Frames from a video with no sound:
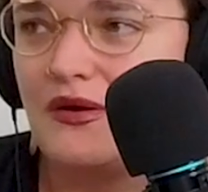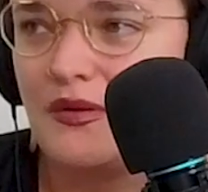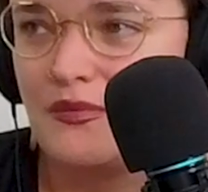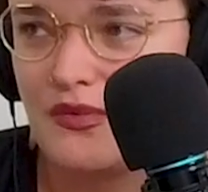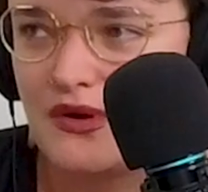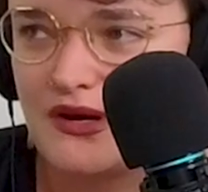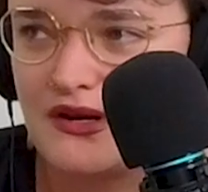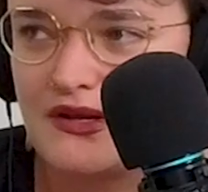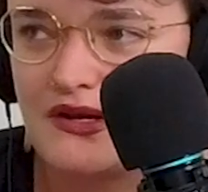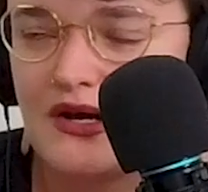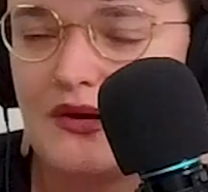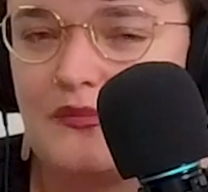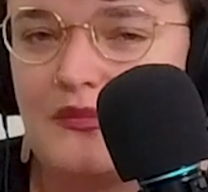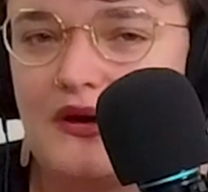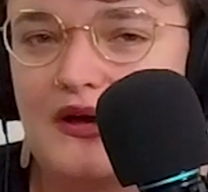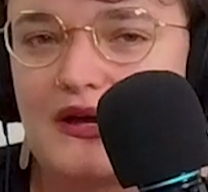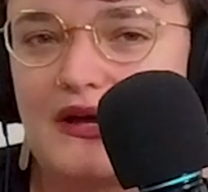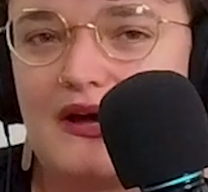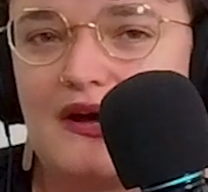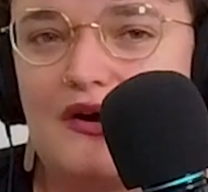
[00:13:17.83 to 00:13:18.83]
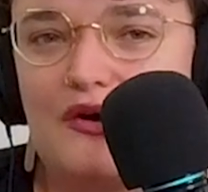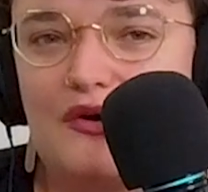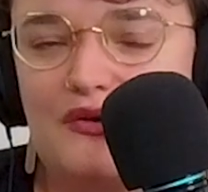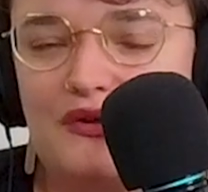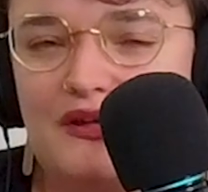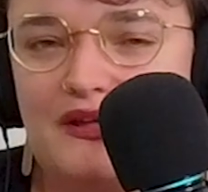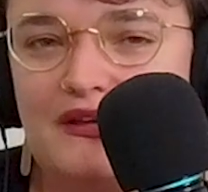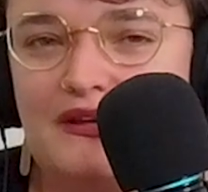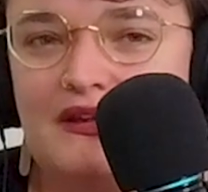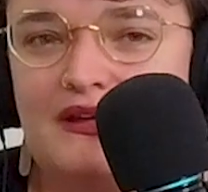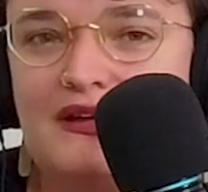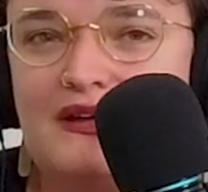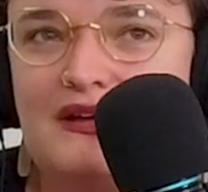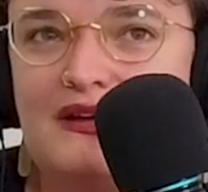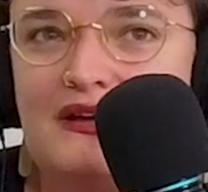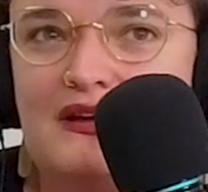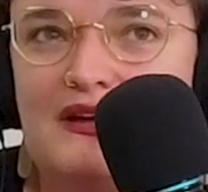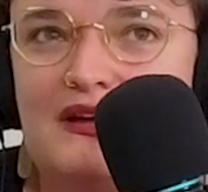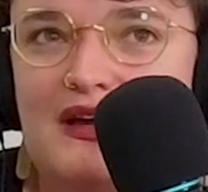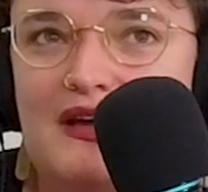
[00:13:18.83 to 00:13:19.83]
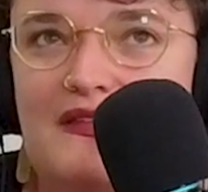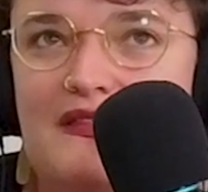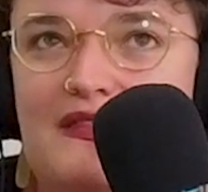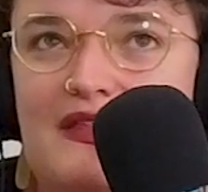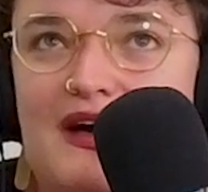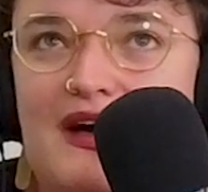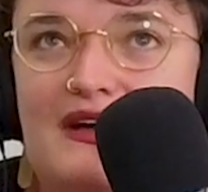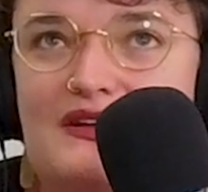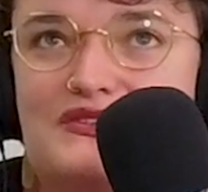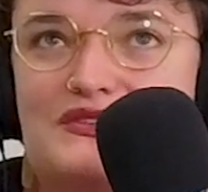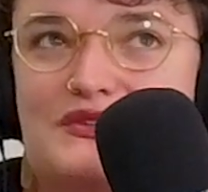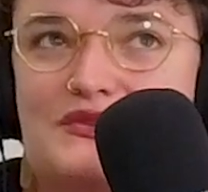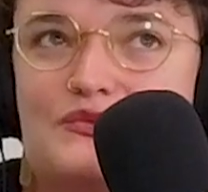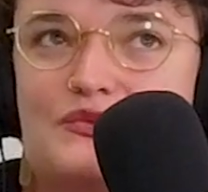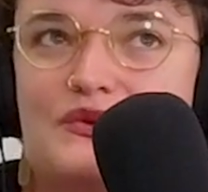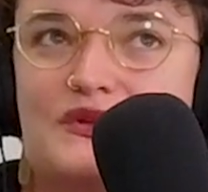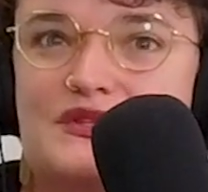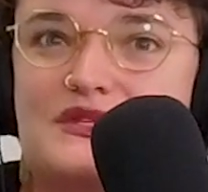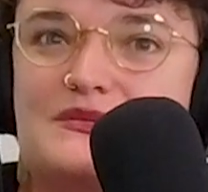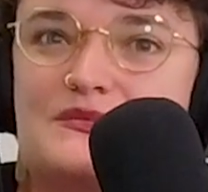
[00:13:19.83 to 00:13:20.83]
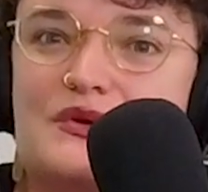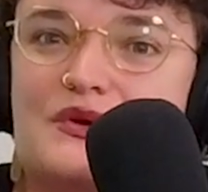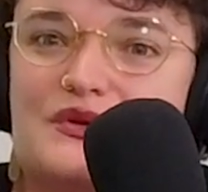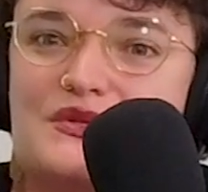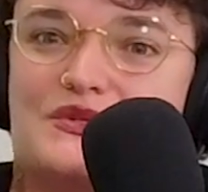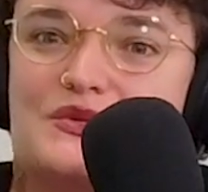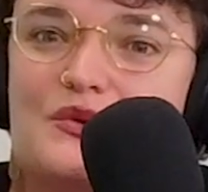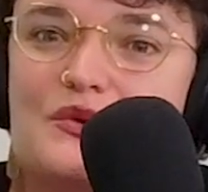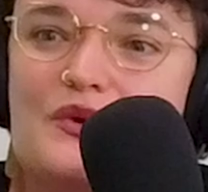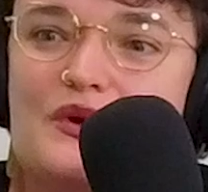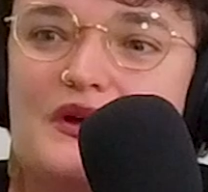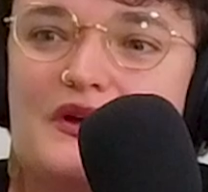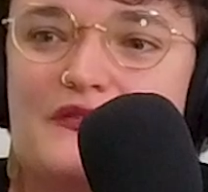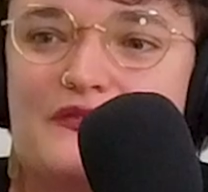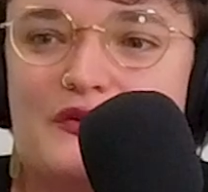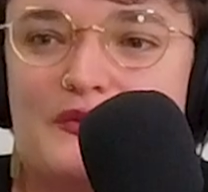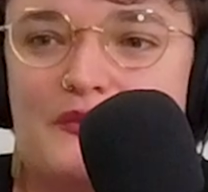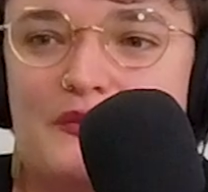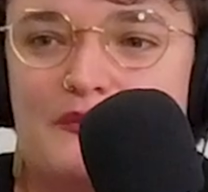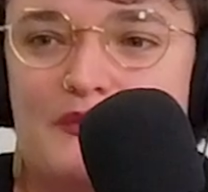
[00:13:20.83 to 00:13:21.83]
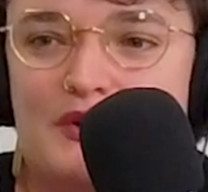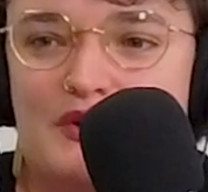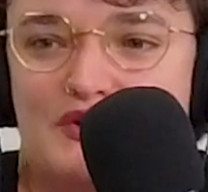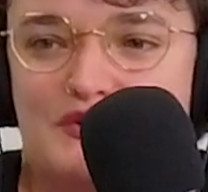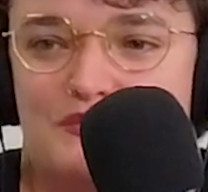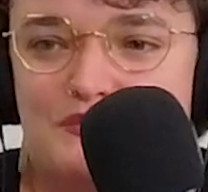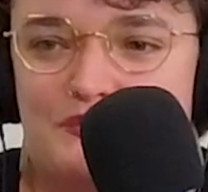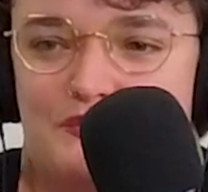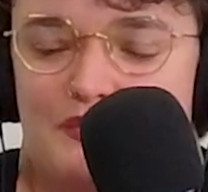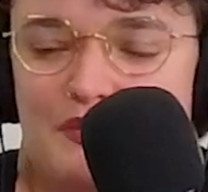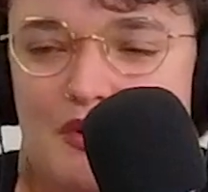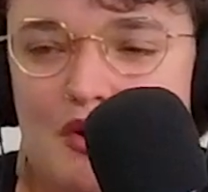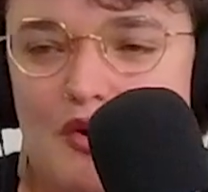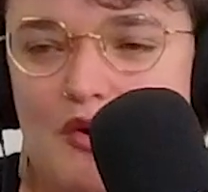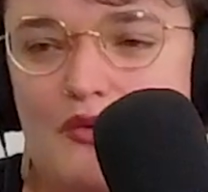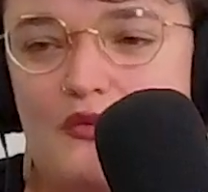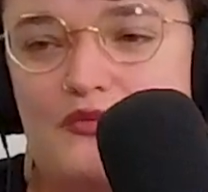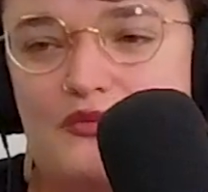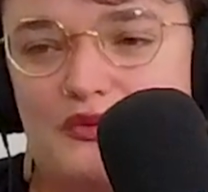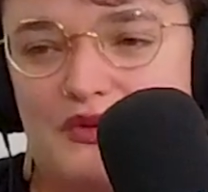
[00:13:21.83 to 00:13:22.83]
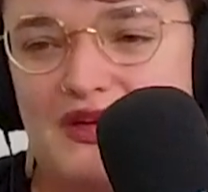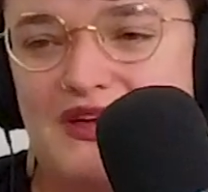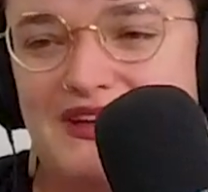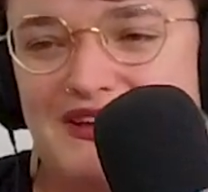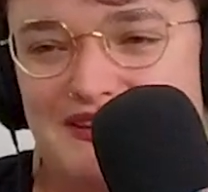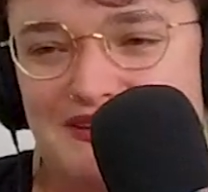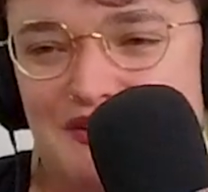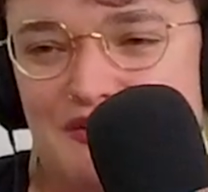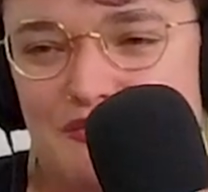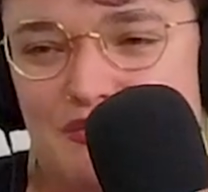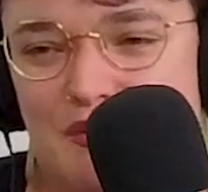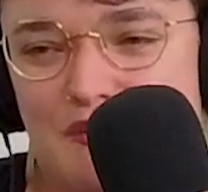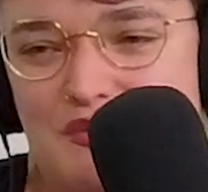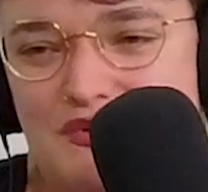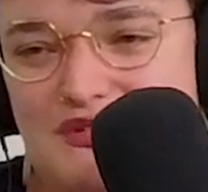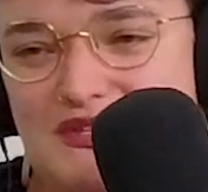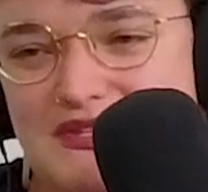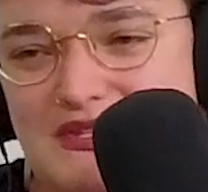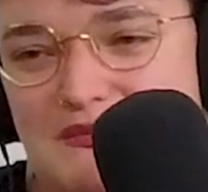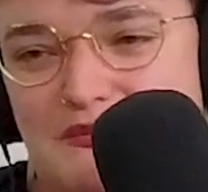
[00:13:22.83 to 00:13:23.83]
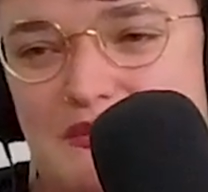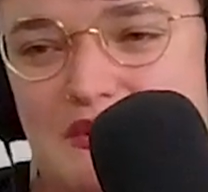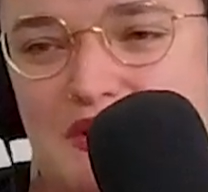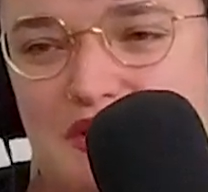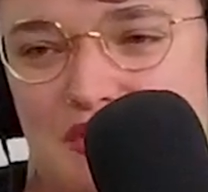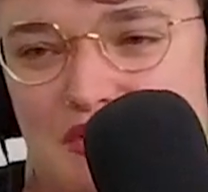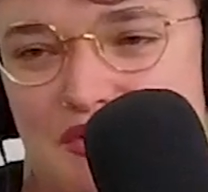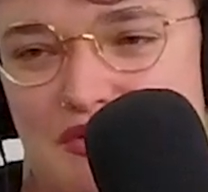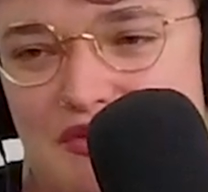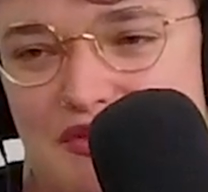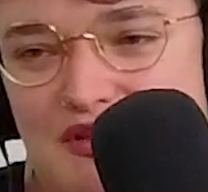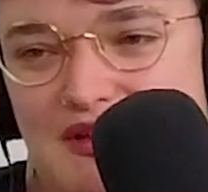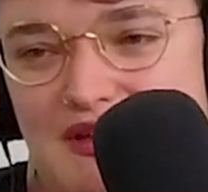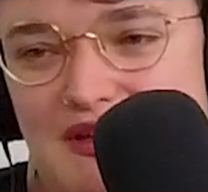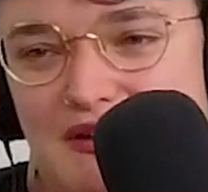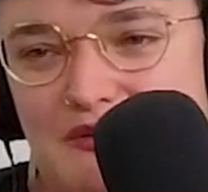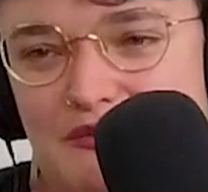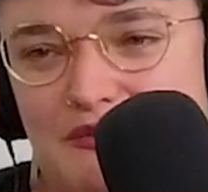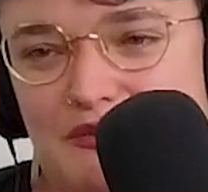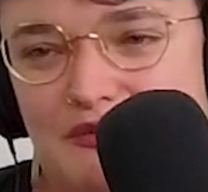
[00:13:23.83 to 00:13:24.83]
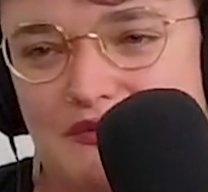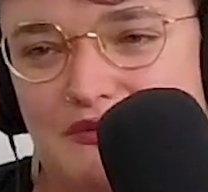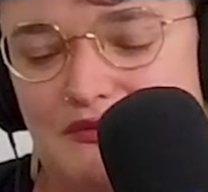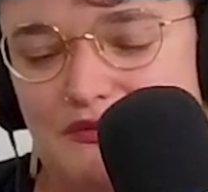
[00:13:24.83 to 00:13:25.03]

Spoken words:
I'm ready to come back out. And that's just one small story of a much, hopefully, represents a bigger thing.